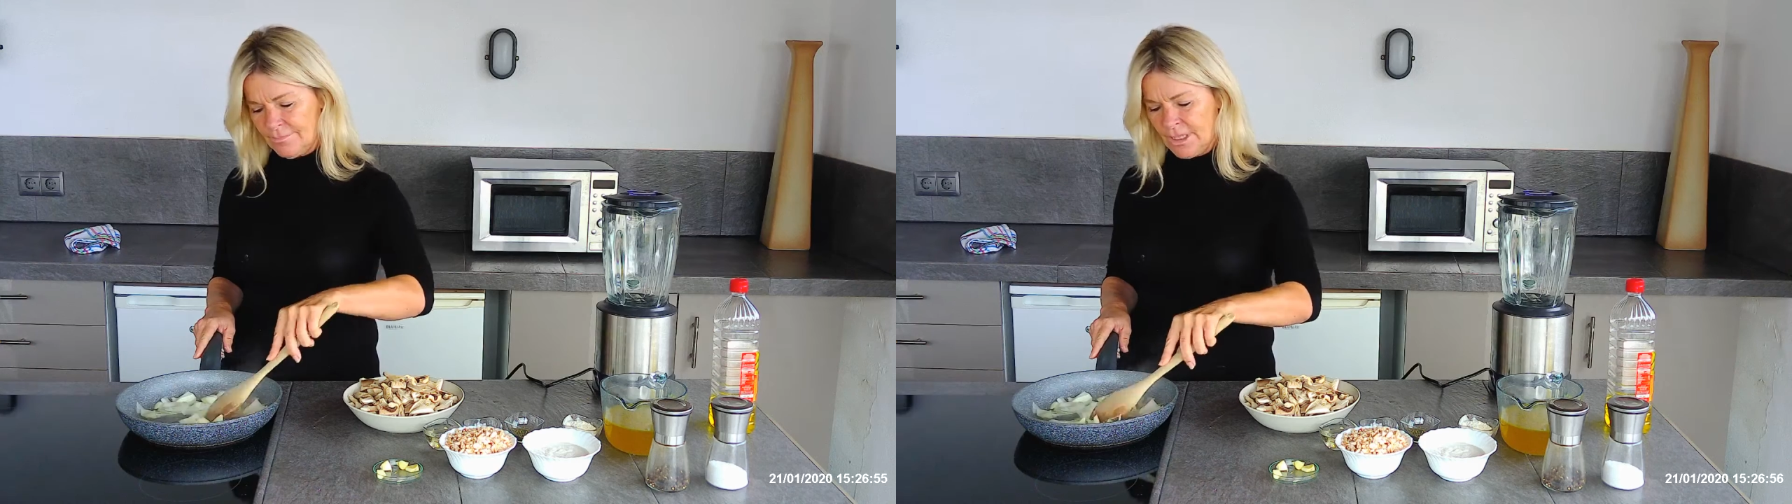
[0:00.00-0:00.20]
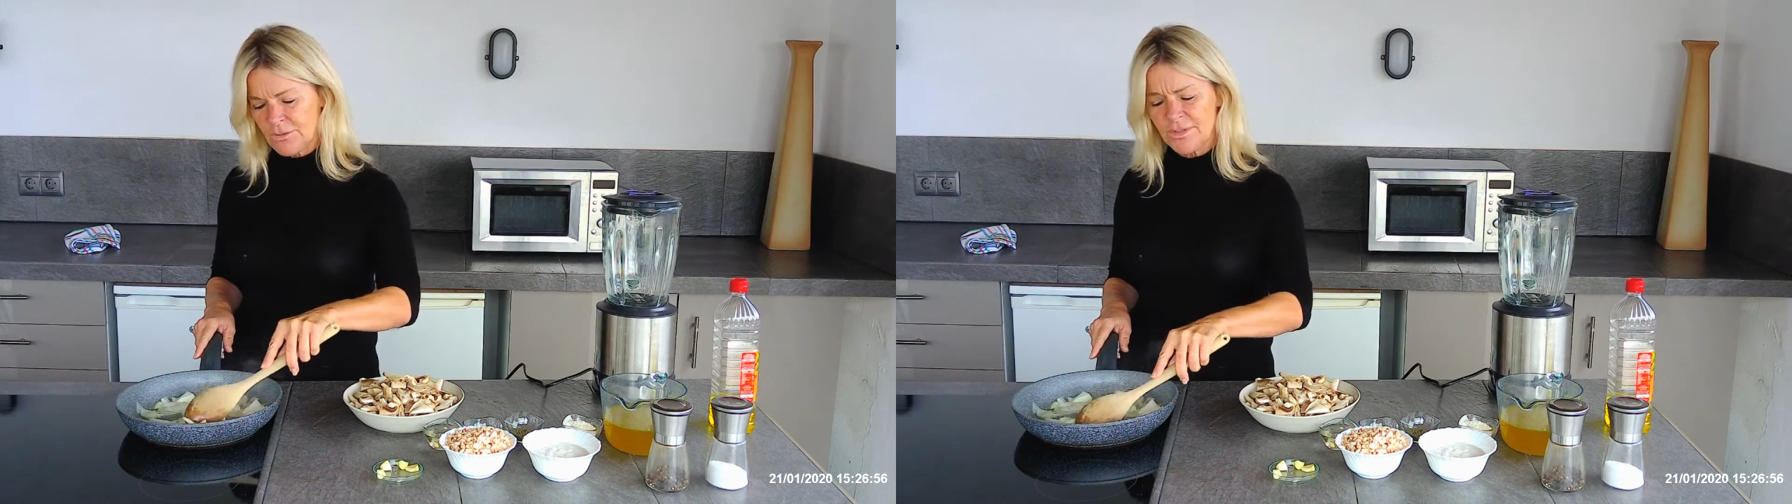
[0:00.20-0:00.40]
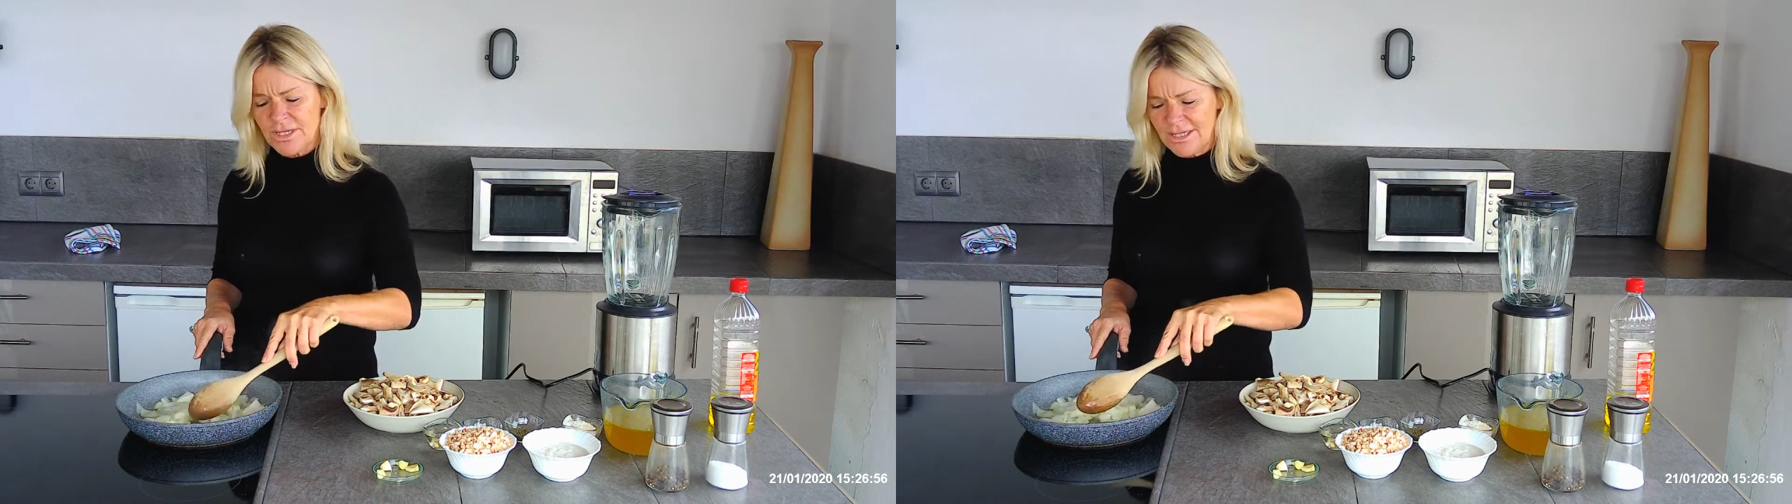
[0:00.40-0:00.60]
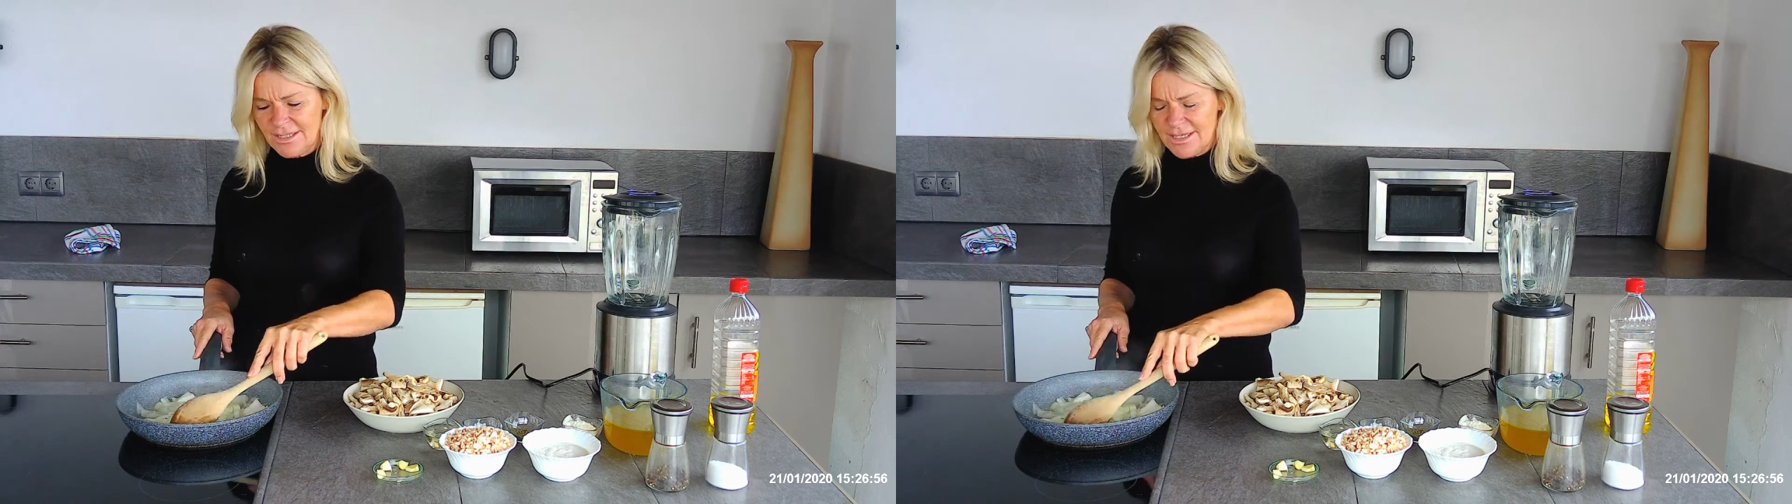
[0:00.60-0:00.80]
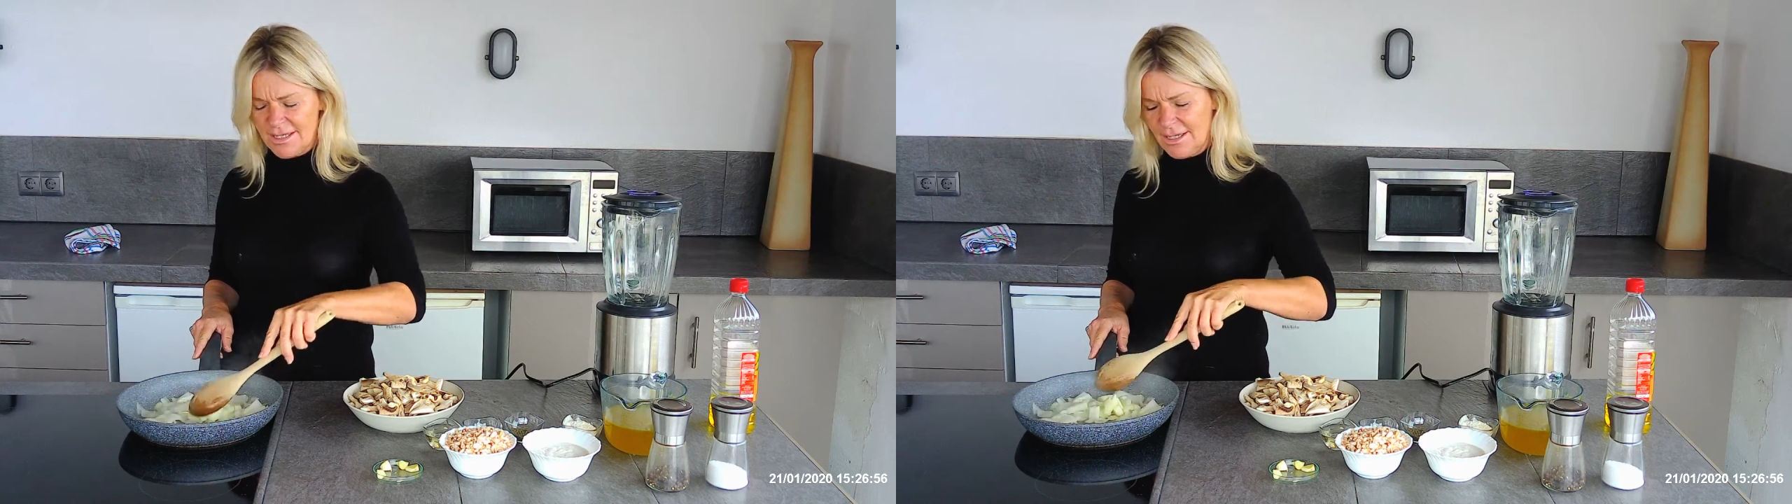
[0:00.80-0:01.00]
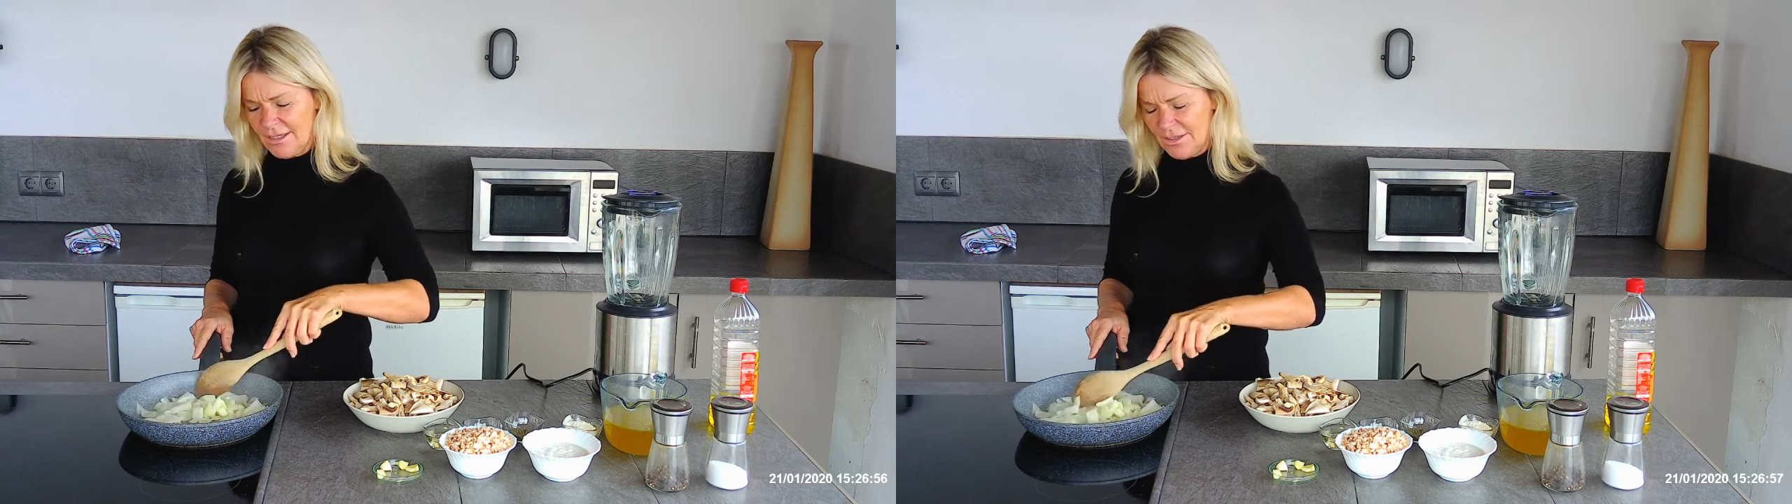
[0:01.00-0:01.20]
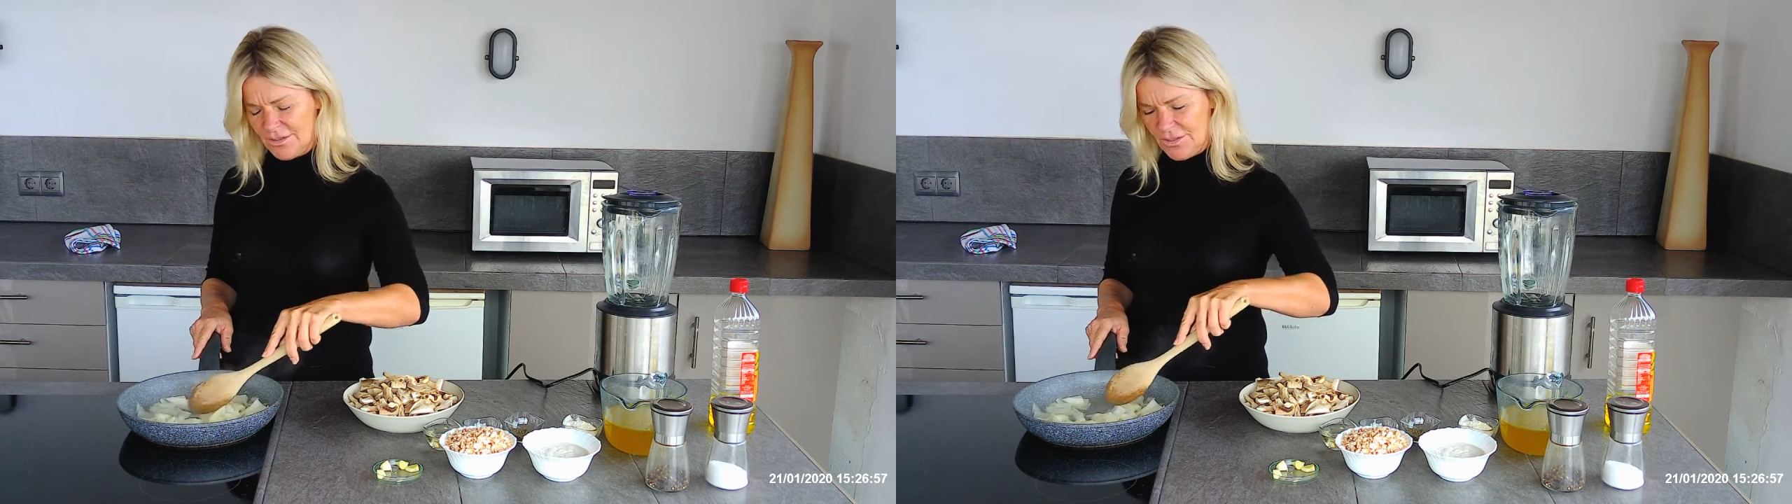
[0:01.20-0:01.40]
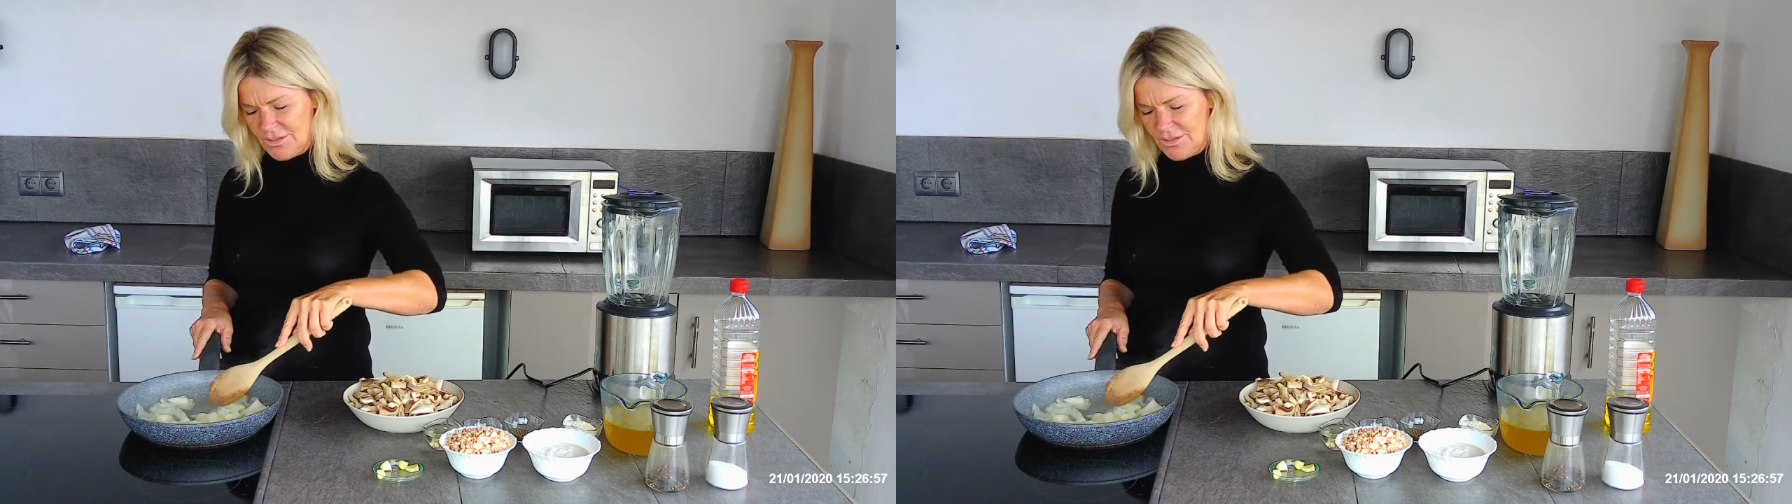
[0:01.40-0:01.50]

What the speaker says: So as you can see, the onions are